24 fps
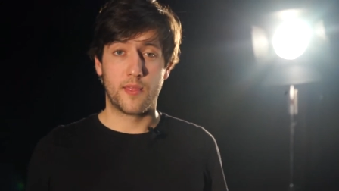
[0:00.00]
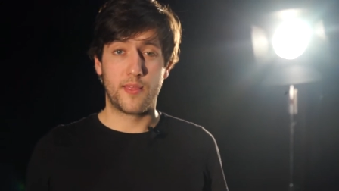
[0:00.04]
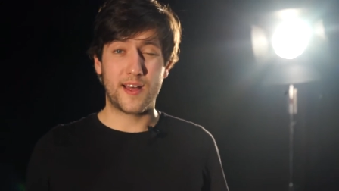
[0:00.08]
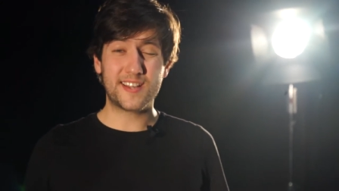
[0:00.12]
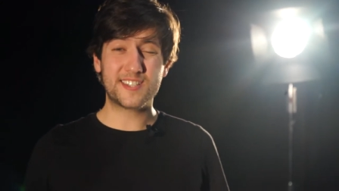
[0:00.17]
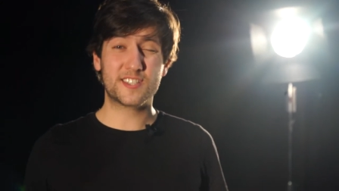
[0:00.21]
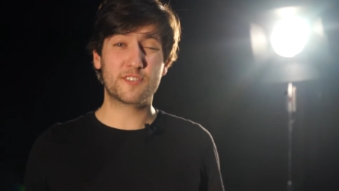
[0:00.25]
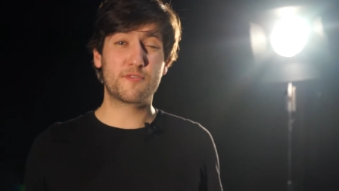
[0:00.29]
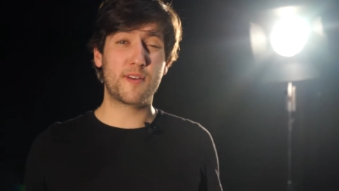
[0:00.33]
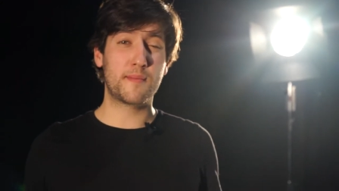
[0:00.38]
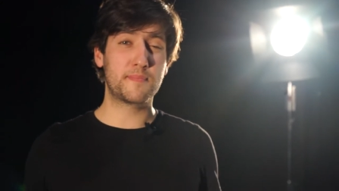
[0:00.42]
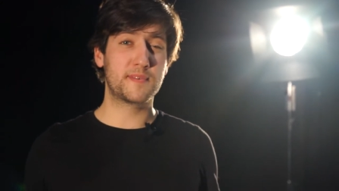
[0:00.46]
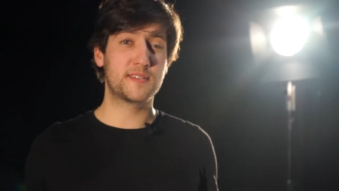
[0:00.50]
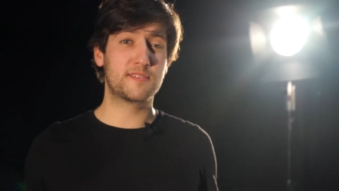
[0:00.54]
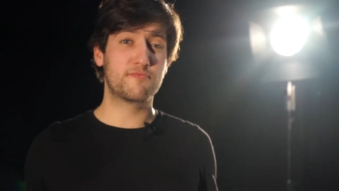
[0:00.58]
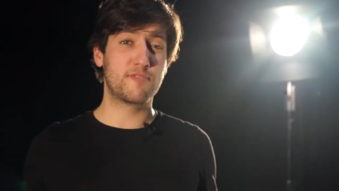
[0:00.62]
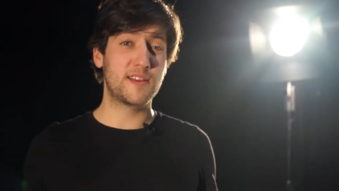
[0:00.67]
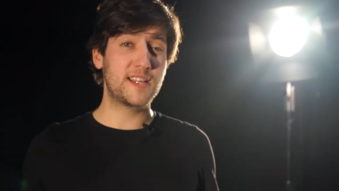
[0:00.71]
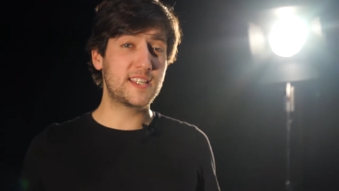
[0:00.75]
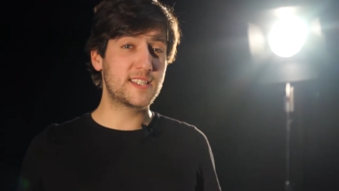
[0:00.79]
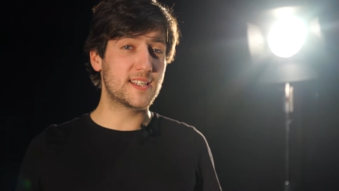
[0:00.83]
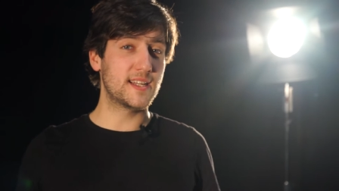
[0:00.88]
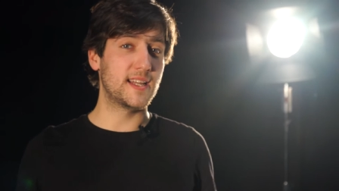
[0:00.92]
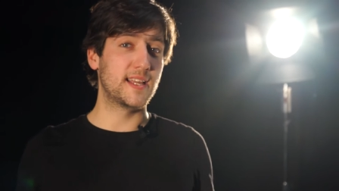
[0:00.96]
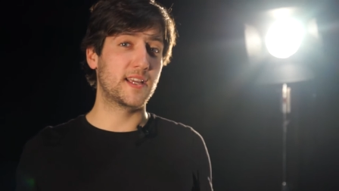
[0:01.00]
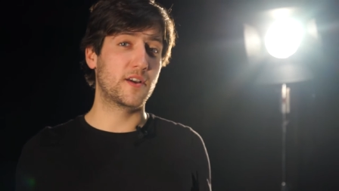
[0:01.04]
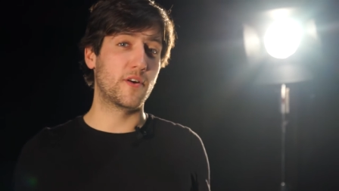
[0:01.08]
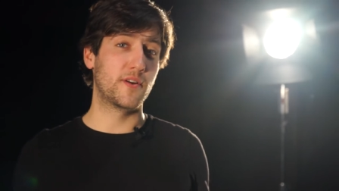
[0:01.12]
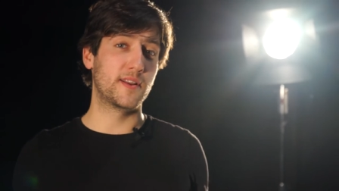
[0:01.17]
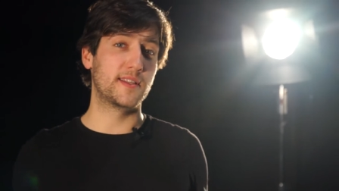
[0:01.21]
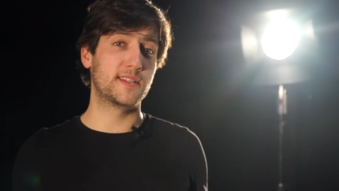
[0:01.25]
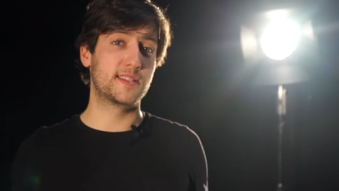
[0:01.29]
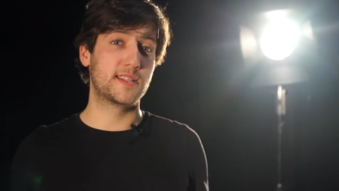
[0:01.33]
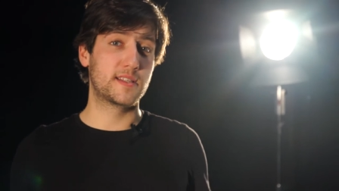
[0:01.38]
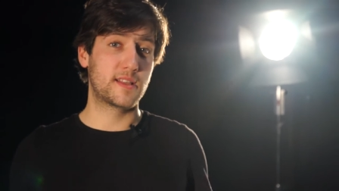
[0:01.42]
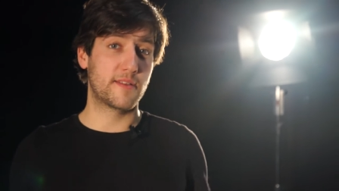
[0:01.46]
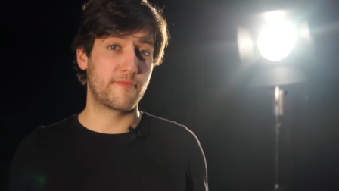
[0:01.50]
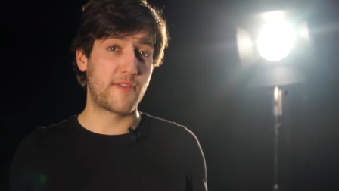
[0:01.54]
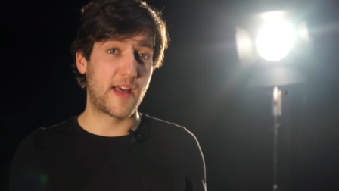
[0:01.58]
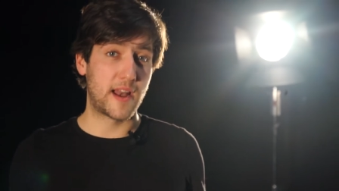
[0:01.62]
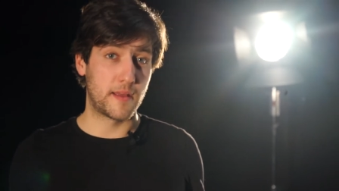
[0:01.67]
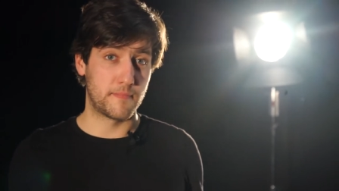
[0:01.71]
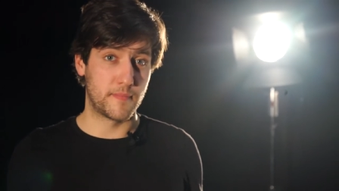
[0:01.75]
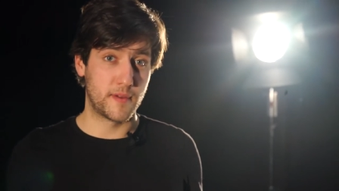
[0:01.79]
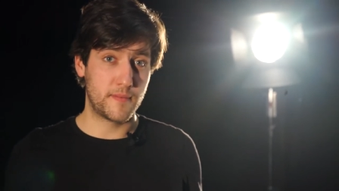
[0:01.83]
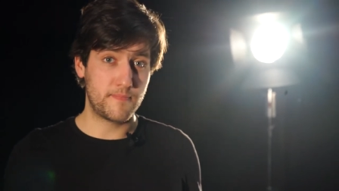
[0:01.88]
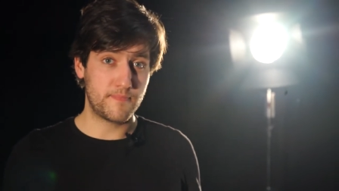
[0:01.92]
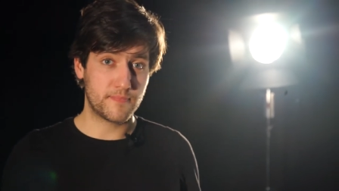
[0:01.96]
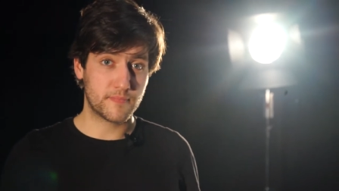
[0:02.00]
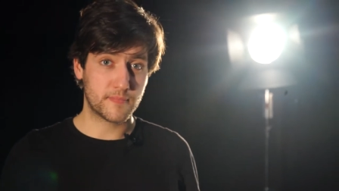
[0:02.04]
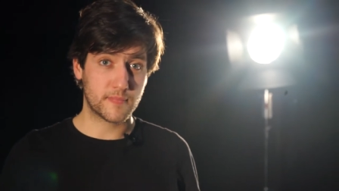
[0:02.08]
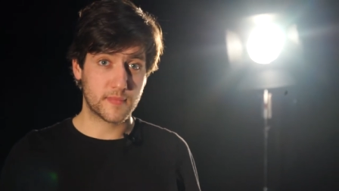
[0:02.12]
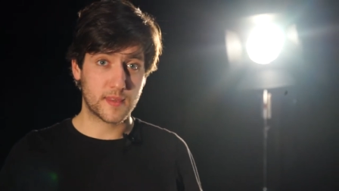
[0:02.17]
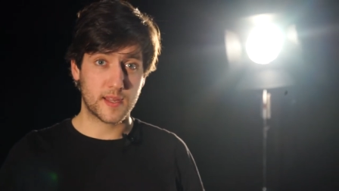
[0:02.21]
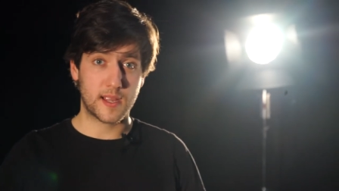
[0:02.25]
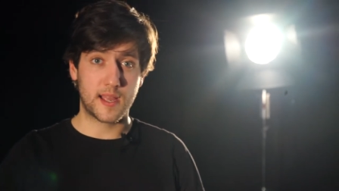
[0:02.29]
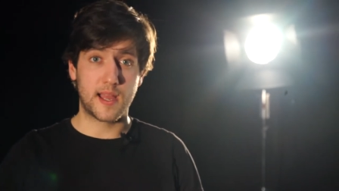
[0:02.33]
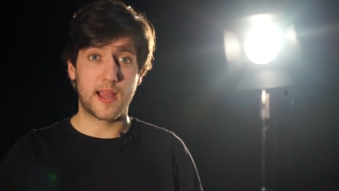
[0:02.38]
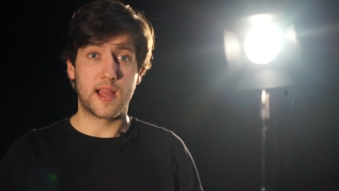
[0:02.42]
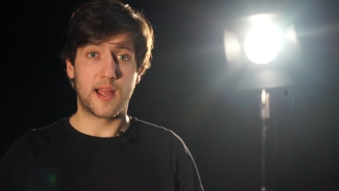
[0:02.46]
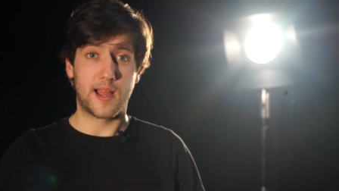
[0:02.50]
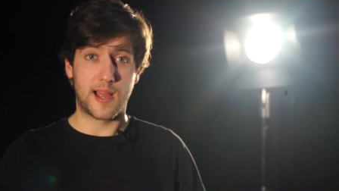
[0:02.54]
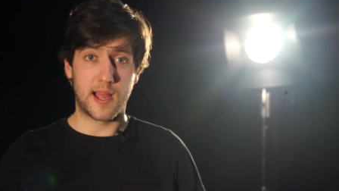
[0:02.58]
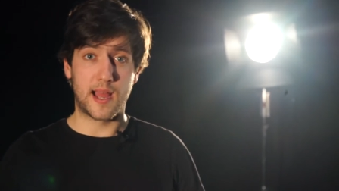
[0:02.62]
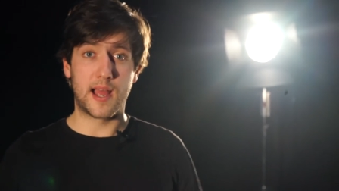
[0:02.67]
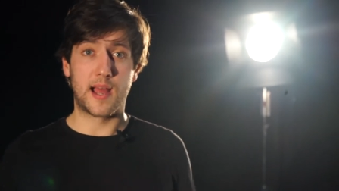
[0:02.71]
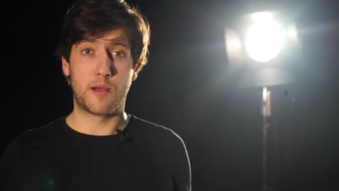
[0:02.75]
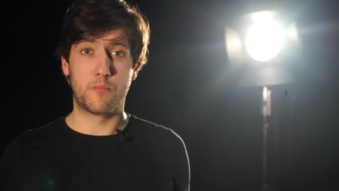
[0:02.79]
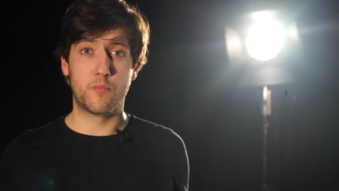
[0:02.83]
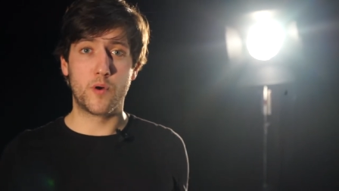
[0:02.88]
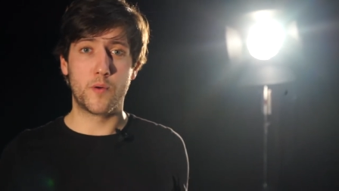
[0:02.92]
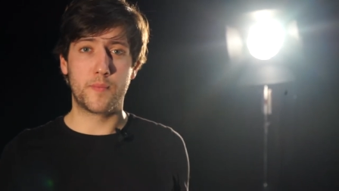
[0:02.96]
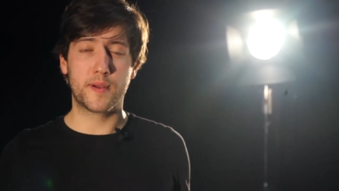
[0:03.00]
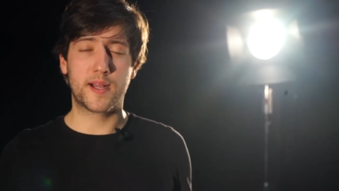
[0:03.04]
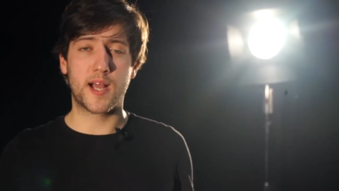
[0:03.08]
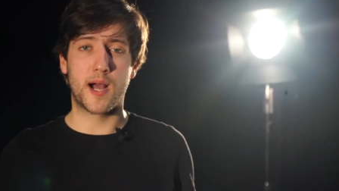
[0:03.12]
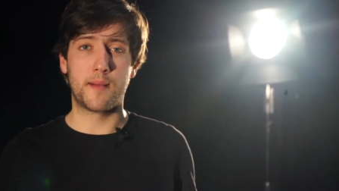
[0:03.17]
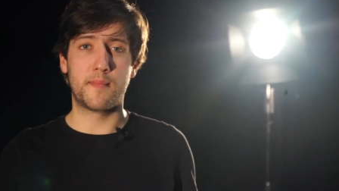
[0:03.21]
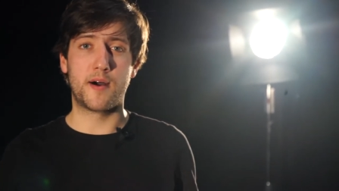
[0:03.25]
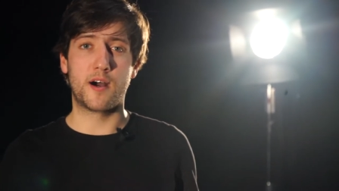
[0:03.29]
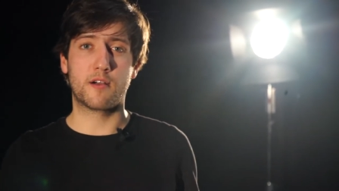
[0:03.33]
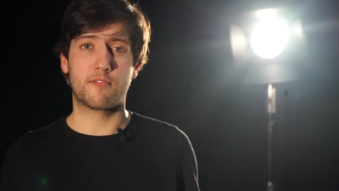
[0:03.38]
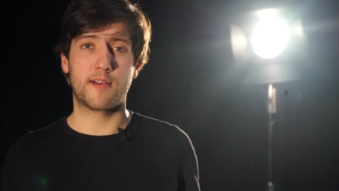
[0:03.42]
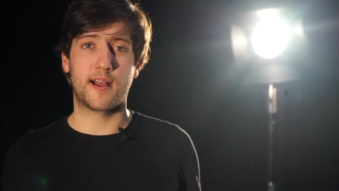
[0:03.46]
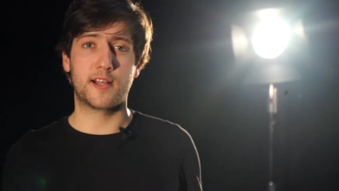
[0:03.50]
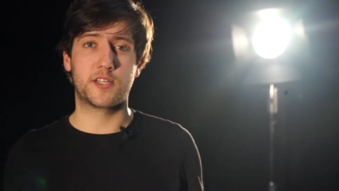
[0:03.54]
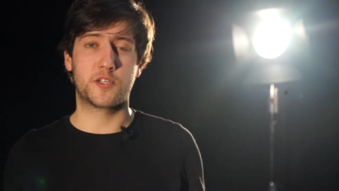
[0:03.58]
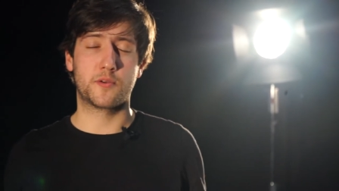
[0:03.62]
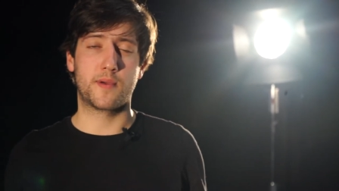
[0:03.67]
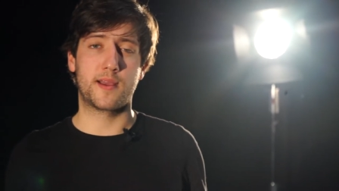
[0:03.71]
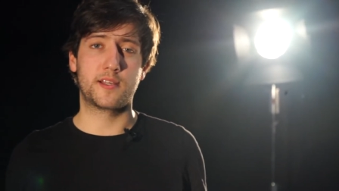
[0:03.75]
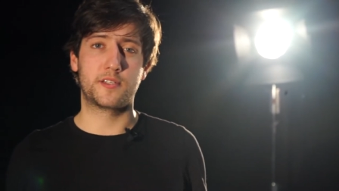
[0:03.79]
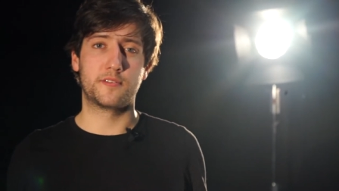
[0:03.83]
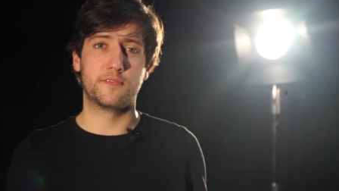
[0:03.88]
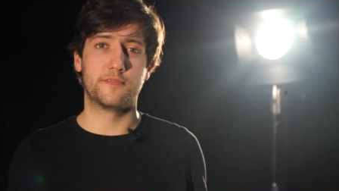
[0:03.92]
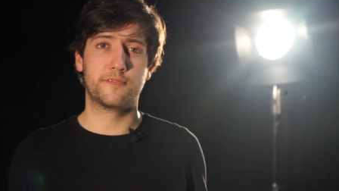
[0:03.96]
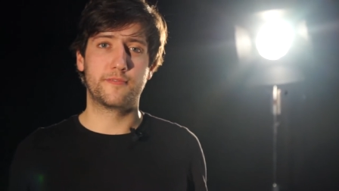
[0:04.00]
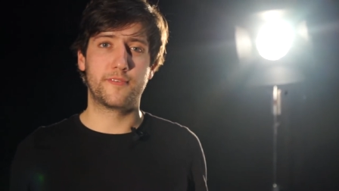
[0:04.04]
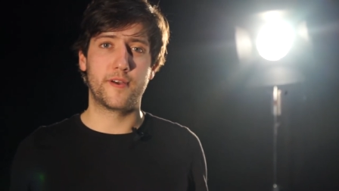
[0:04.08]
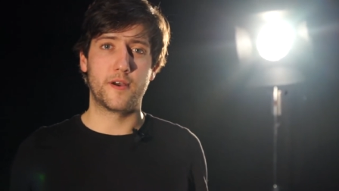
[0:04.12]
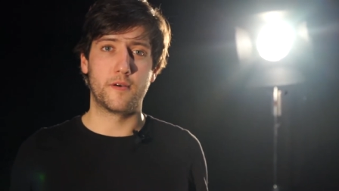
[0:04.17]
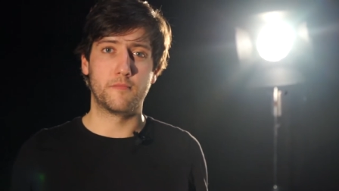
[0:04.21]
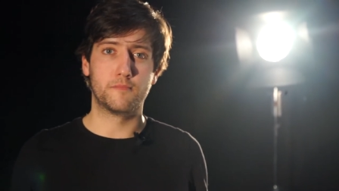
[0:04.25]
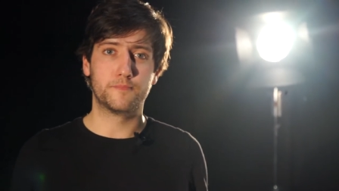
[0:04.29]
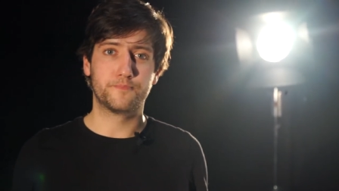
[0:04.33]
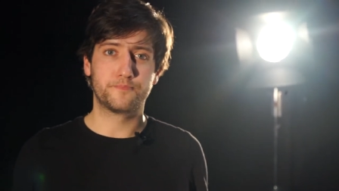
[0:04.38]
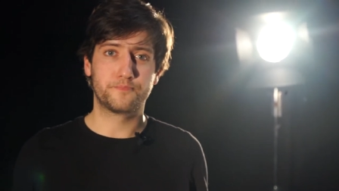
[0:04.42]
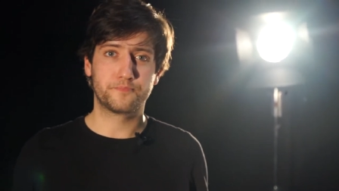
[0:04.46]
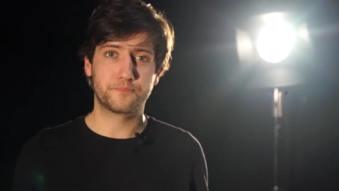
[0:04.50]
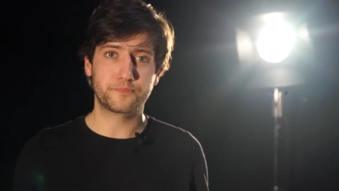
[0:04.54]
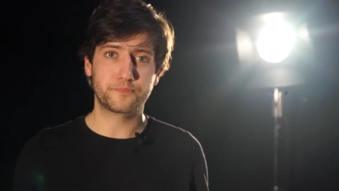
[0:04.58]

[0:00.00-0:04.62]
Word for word: That script has recently gone into development and will become our graduation film.